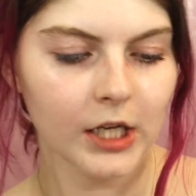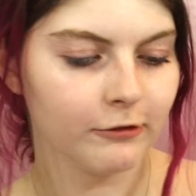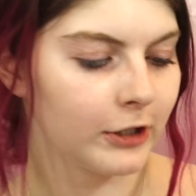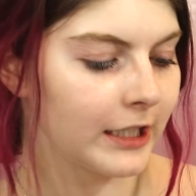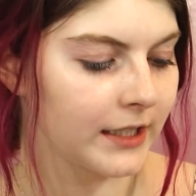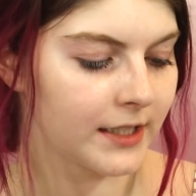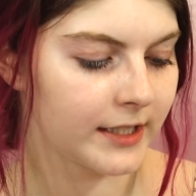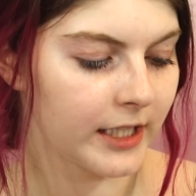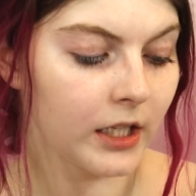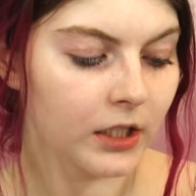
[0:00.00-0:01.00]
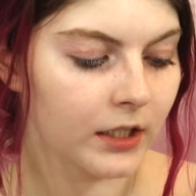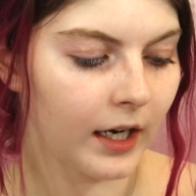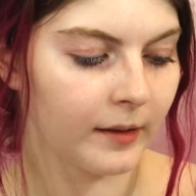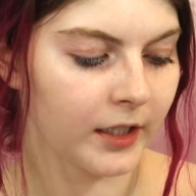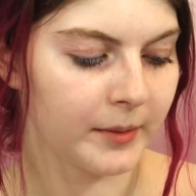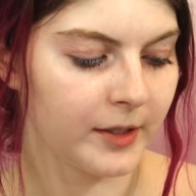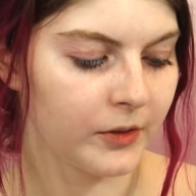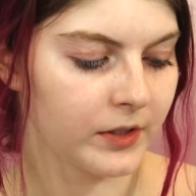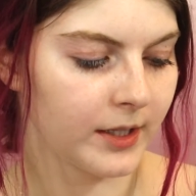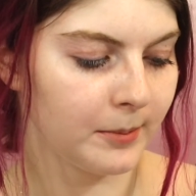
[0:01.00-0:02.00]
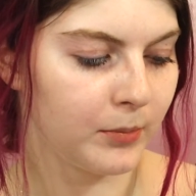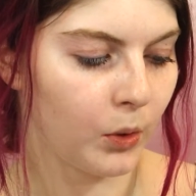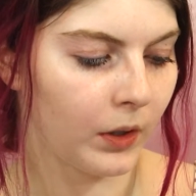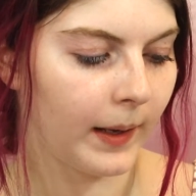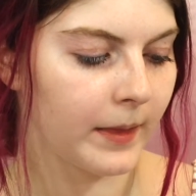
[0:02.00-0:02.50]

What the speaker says: For concealer, I'm gonna be using the Born